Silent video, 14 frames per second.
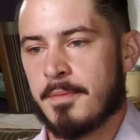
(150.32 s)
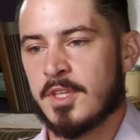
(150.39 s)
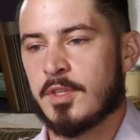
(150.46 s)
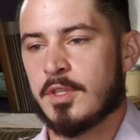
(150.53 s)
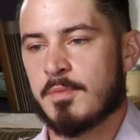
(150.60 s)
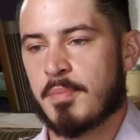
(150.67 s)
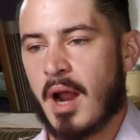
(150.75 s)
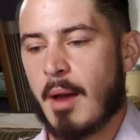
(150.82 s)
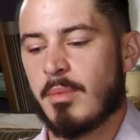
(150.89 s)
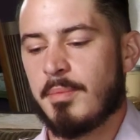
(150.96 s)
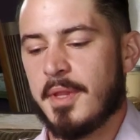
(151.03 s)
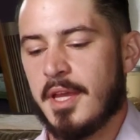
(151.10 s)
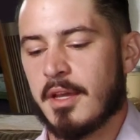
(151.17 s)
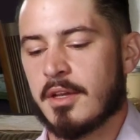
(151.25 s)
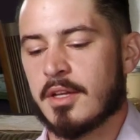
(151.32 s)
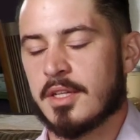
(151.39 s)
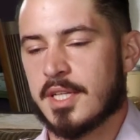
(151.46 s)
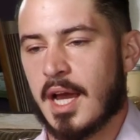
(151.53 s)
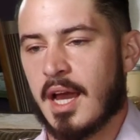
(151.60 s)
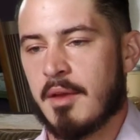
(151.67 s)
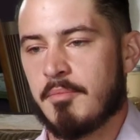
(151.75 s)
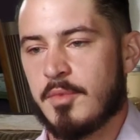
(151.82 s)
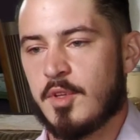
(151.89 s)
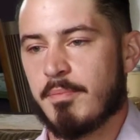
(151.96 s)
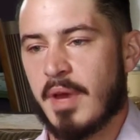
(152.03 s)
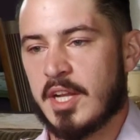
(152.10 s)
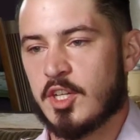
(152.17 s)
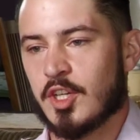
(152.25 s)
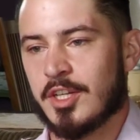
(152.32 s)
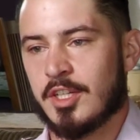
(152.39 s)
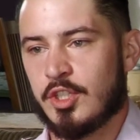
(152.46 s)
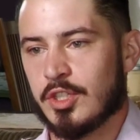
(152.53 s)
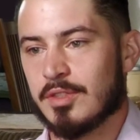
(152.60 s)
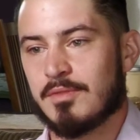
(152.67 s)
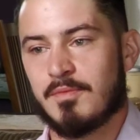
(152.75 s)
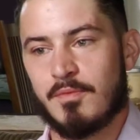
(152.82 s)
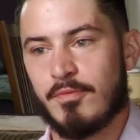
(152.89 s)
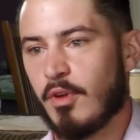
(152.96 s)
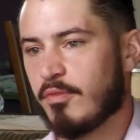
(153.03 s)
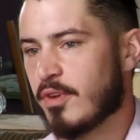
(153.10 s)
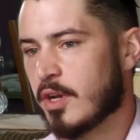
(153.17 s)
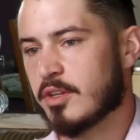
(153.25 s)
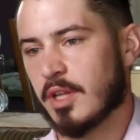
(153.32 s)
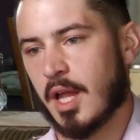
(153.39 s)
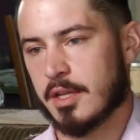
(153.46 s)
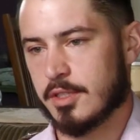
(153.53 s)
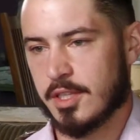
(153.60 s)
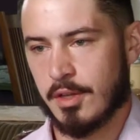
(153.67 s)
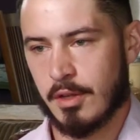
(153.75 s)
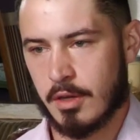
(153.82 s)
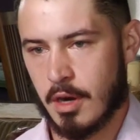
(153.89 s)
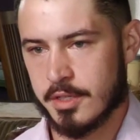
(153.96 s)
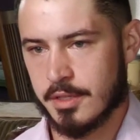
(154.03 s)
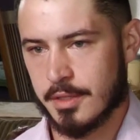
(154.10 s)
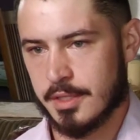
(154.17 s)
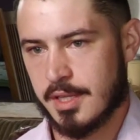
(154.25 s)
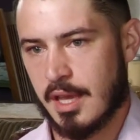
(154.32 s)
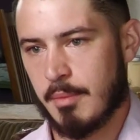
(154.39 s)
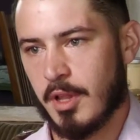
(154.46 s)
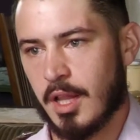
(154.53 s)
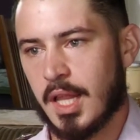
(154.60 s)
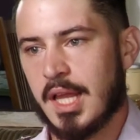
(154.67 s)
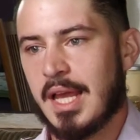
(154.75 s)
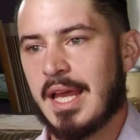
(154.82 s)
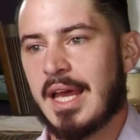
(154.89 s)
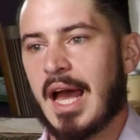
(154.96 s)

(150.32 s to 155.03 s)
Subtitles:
This is probably a good time to mention, just full frontal honesty, all cards on the table.